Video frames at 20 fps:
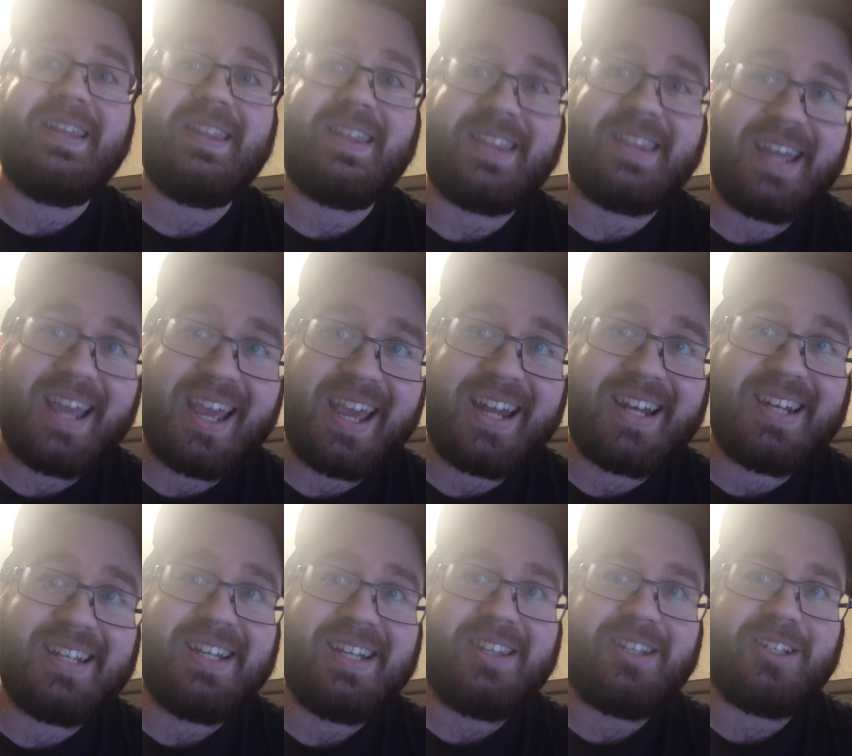
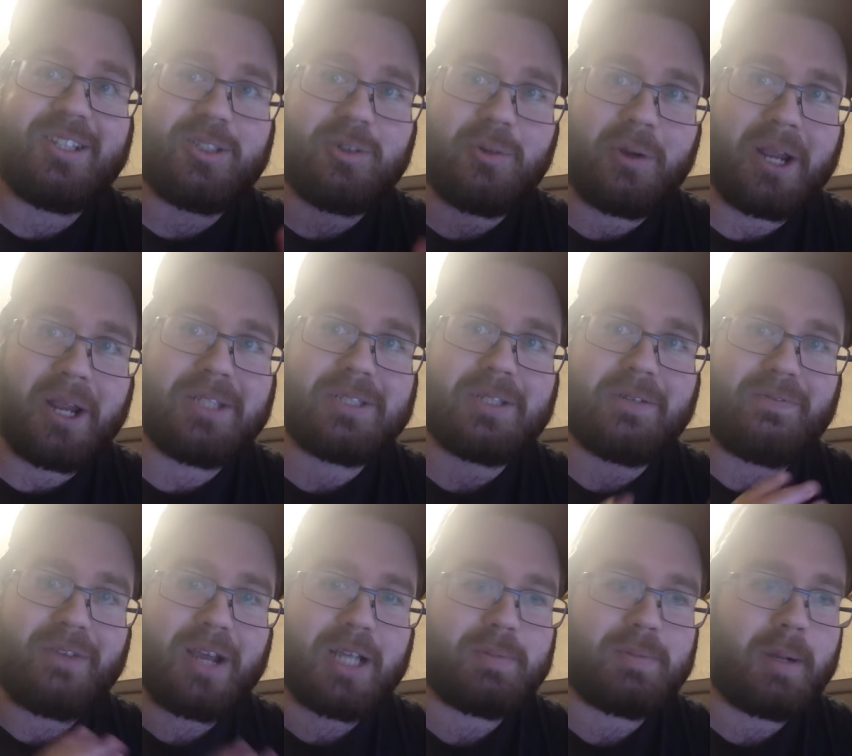Then the tweets
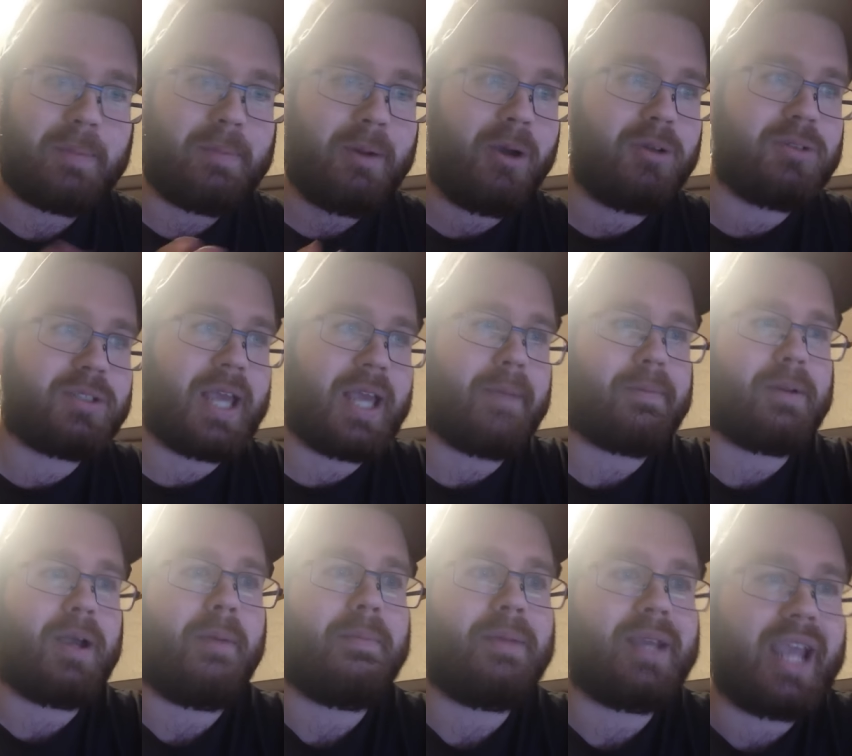and Facebook posts
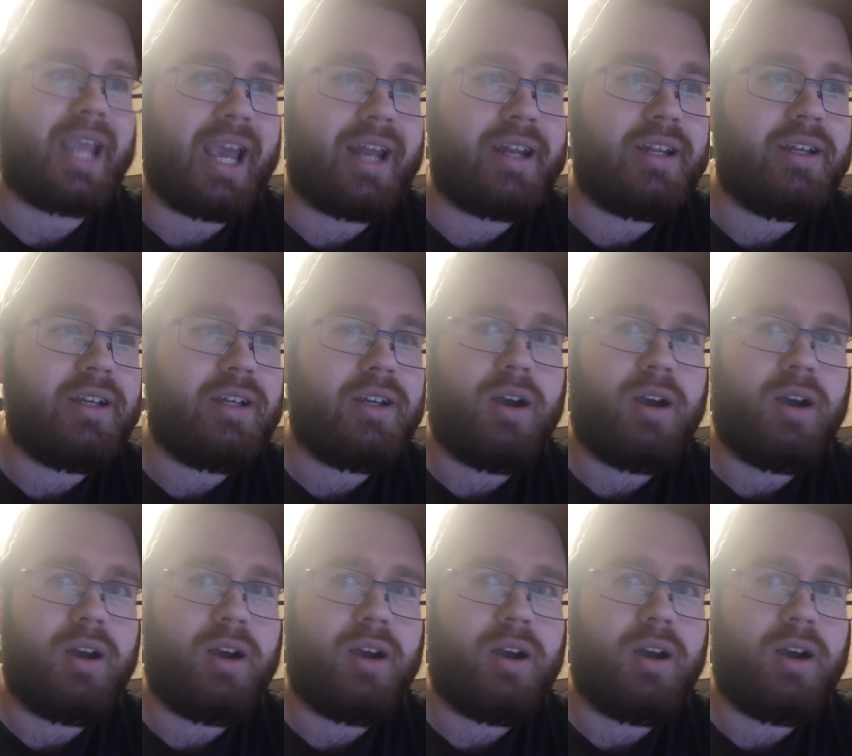kept coming in.